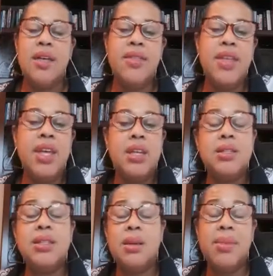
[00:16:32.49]
then
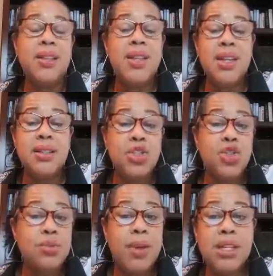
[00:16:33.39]
some of the things that
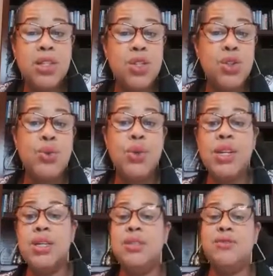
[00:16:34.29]
you might do
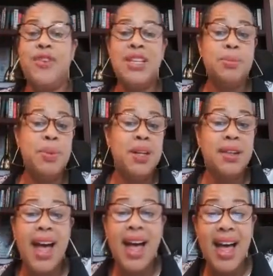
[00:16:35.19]
is Facebook
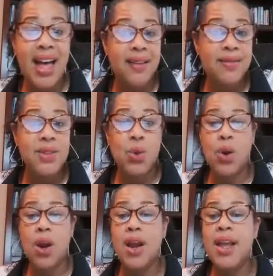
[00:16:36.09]
Lives
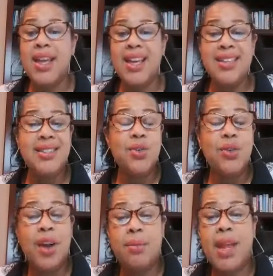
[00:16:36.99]
or
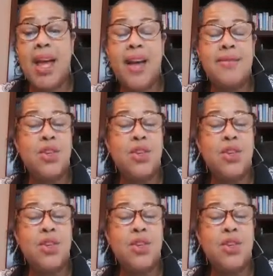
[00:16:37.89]
Instagram Lives,